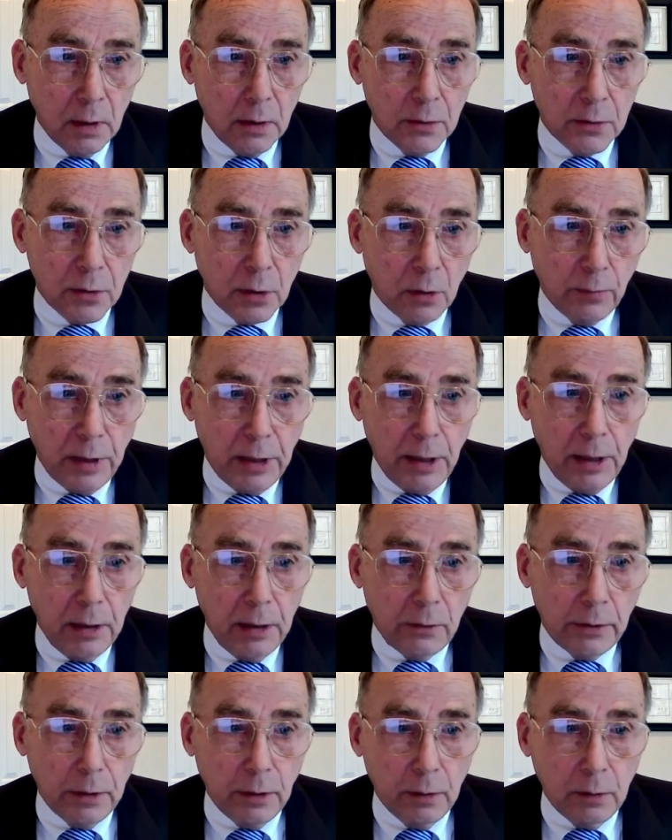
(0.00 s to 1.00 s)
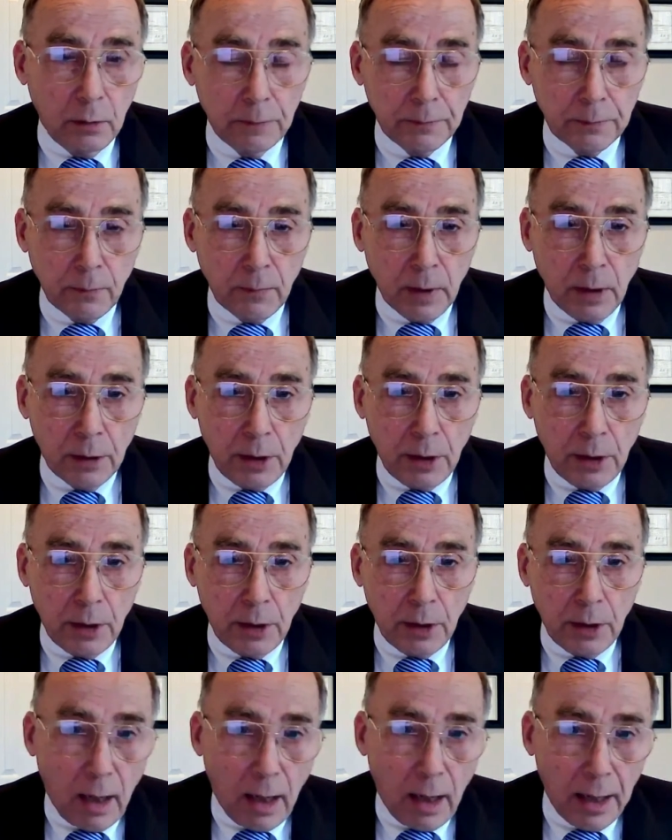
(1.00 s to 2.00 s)
So we need to
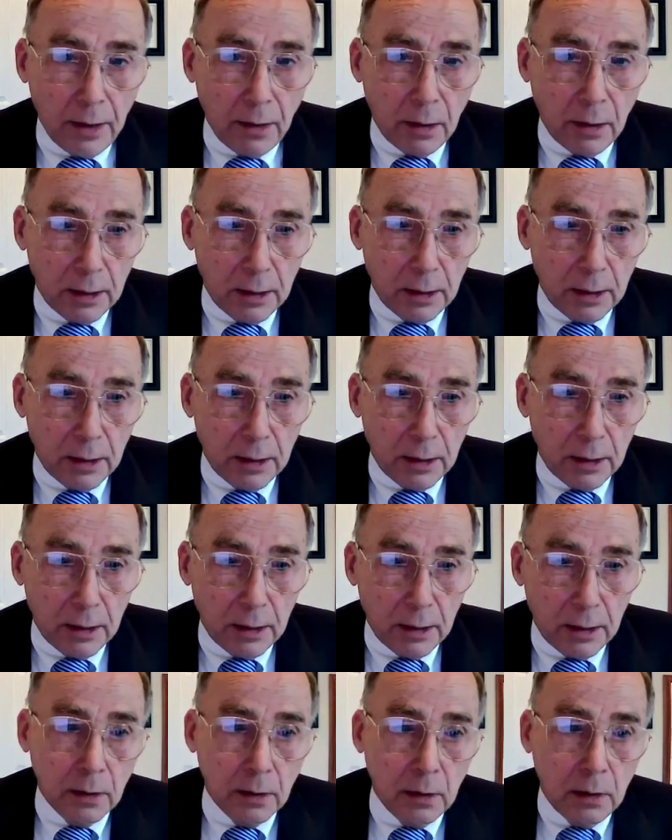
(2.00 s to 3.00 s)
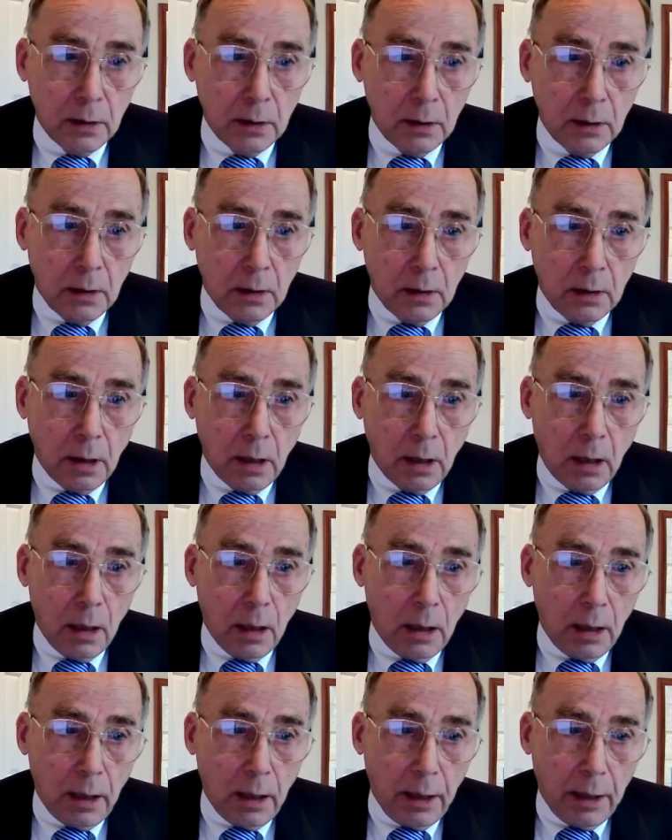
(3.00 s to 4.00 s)
keep our eye on that
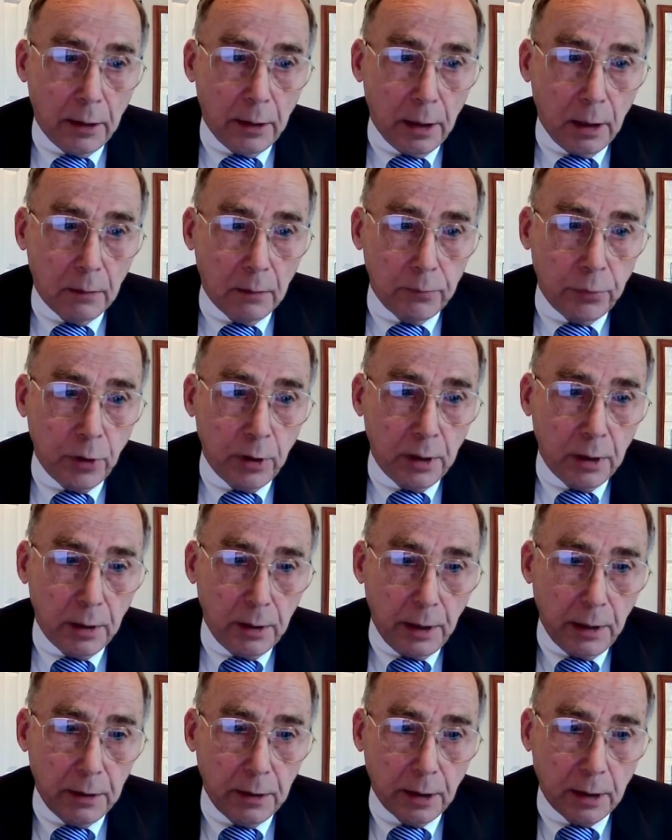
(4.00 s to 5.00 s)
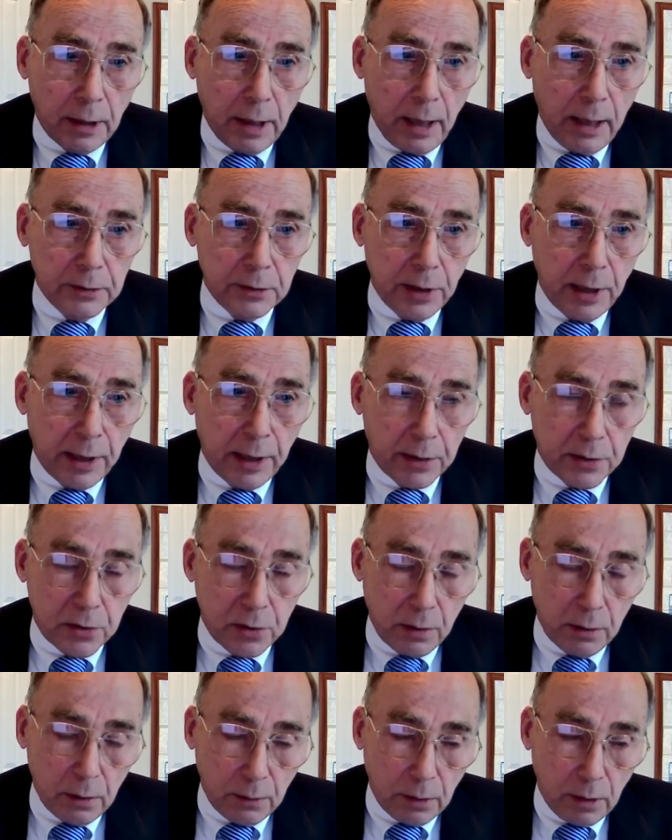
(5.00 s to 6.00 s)
and then put it into
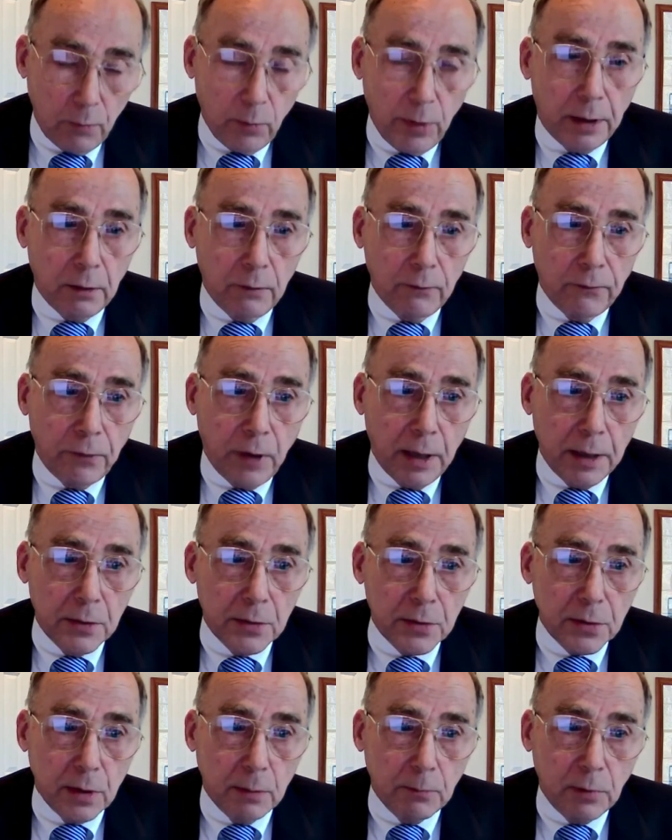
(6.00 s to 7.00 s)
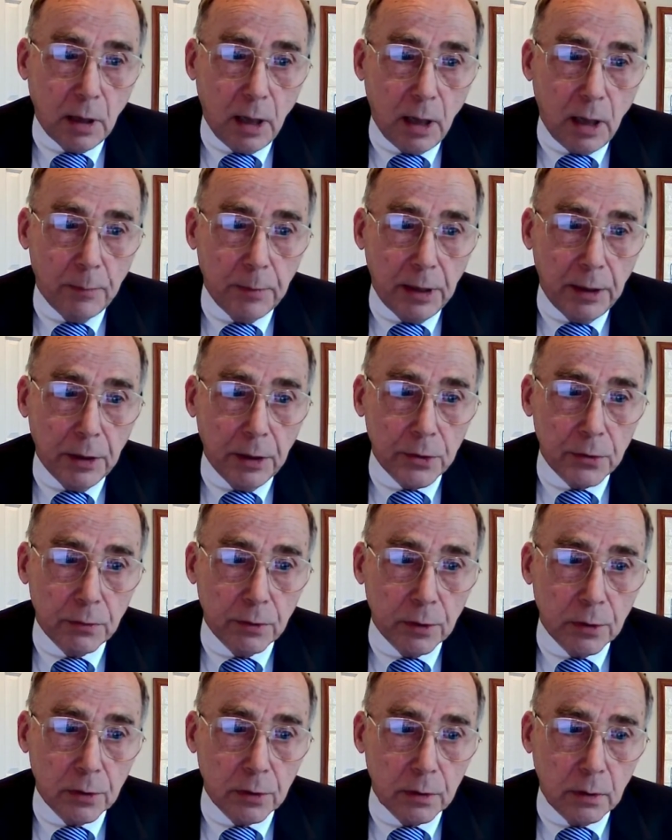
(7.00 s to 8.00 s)
context so that then we can find some common
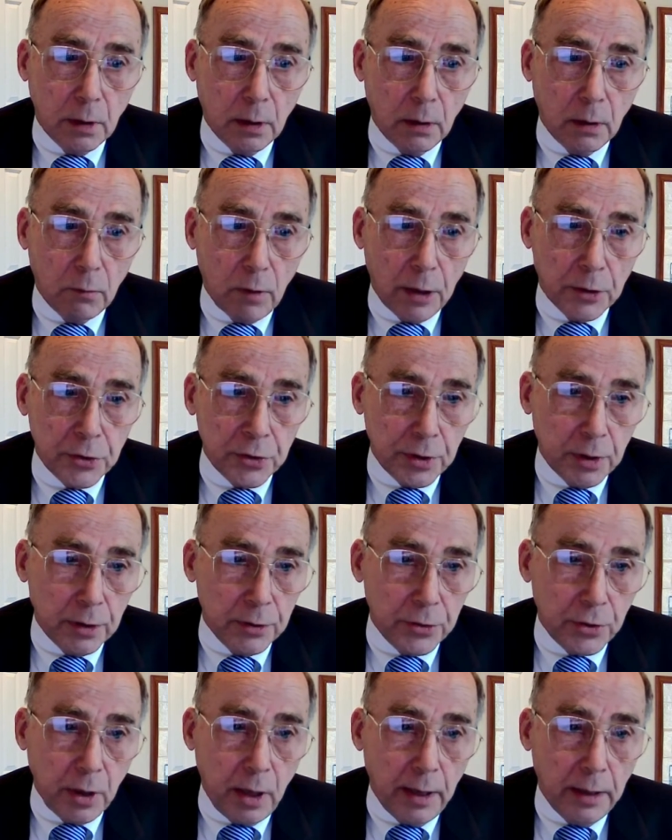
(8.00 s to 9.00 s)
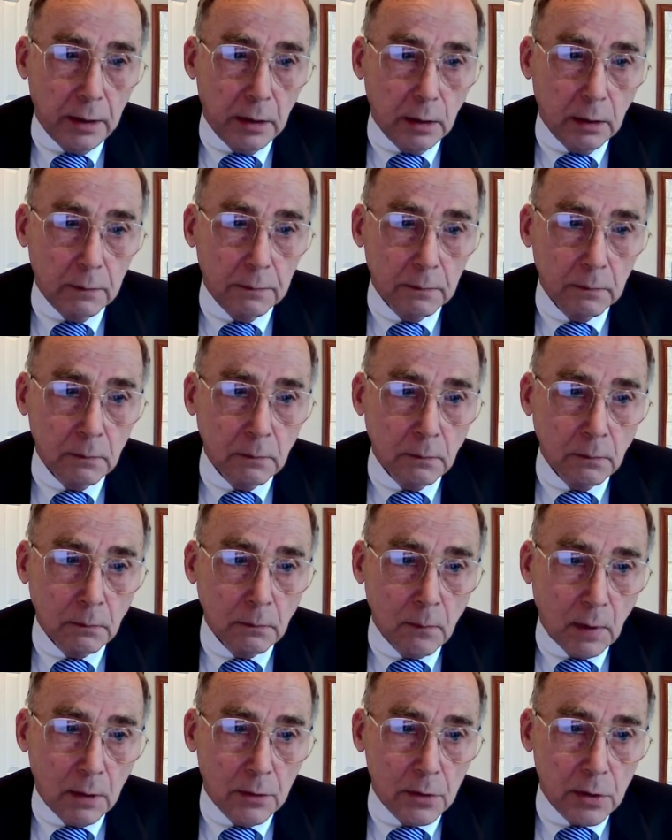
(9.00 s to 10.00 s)
interest, Russia, China,
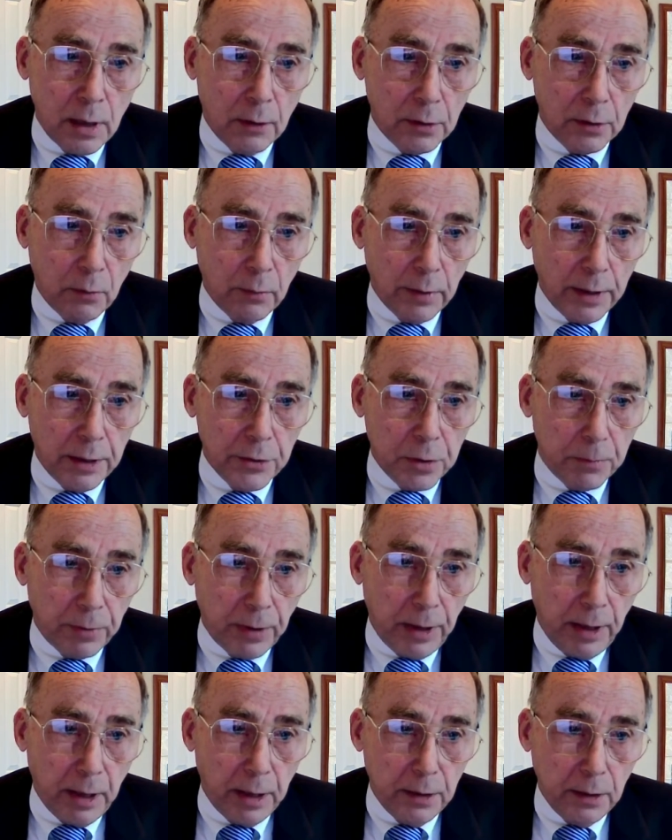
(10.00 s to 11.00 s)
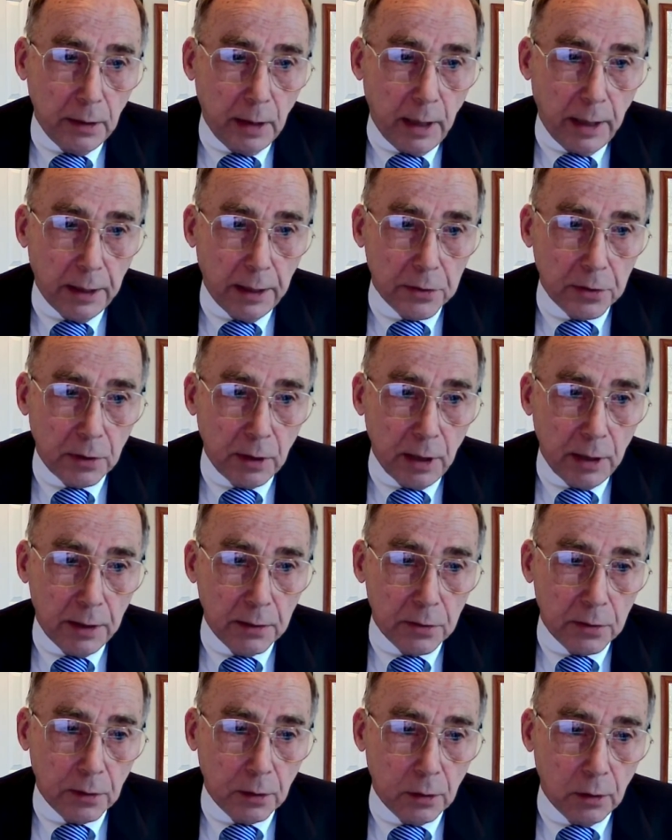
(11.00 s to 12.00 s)
South Korea, Japan, United
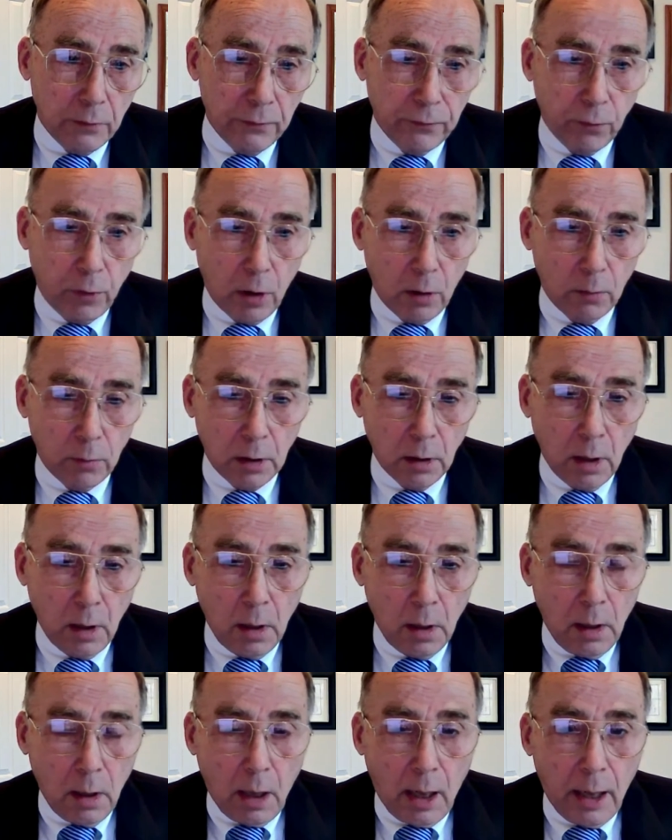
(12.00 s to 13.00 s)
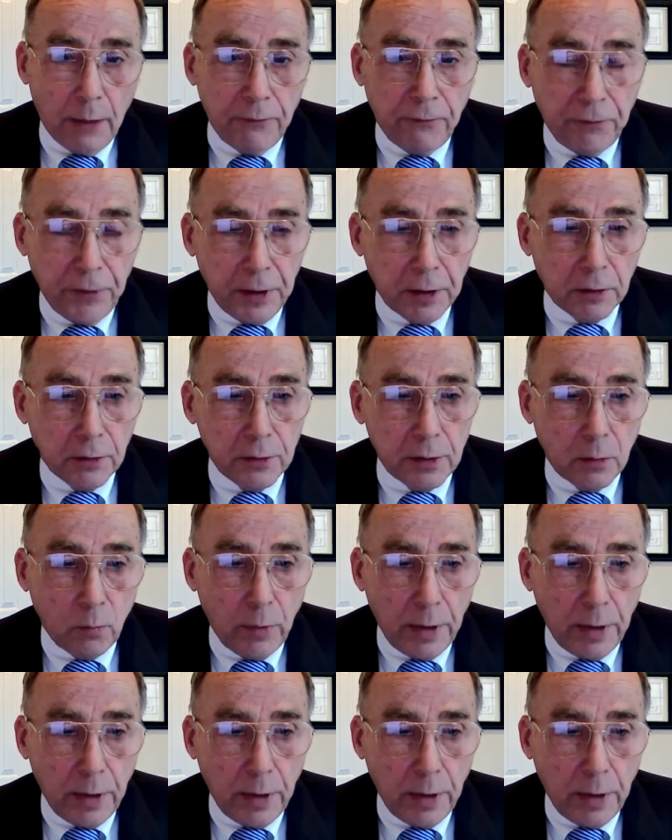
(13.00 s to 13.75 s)
States, to go forward. I fear that